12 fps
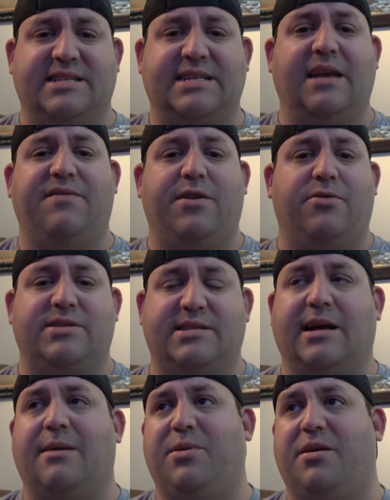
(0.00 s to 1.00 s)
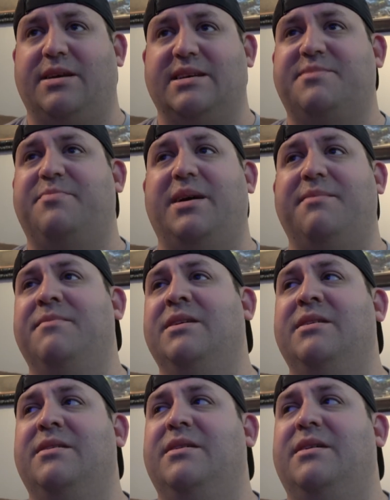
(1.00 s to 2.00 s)
save you and stop all this. But
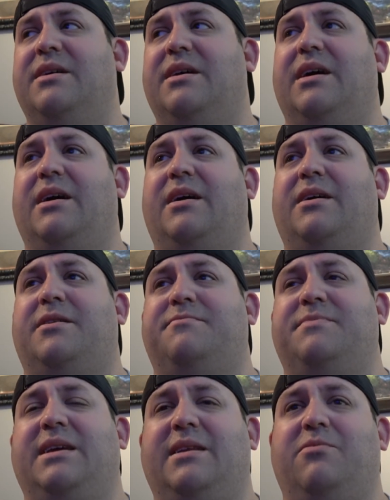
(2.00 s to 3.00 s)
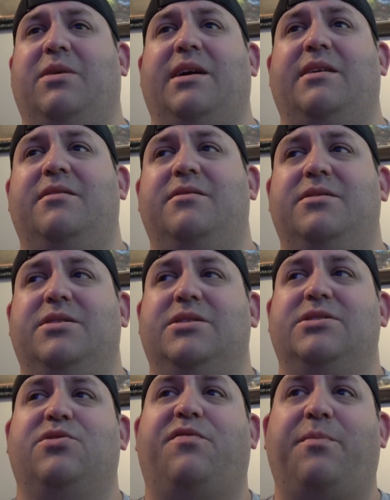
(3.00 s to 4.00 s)
anyway,
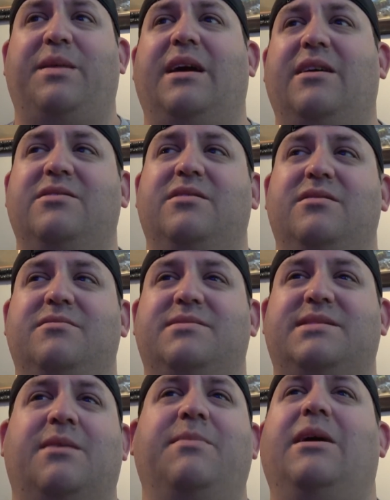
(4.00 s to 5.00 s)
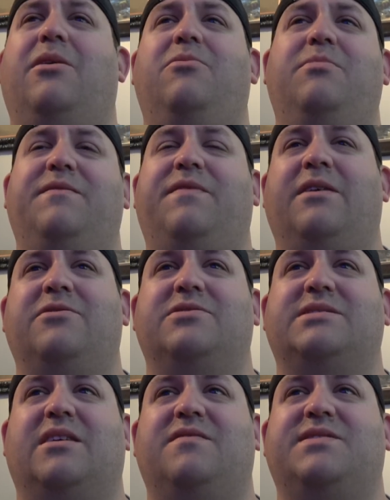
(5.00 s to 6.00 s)
so from there, somehow we found
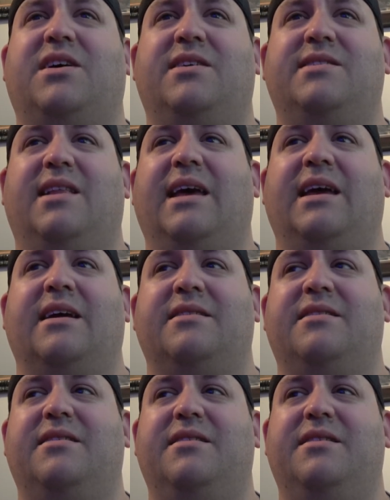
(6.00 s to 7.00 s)
ourselves on land.